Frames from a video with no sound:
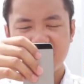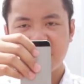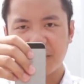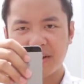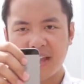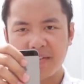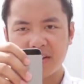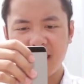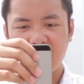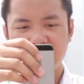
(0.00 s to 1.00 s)
We're going to have
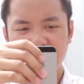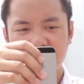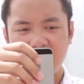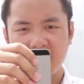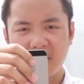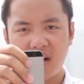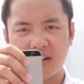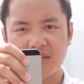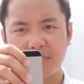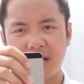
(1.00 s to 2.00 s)
it land right here on
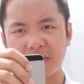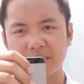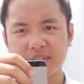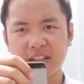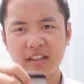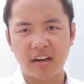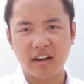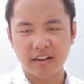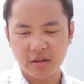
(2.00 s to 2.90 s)
its bottom. All right,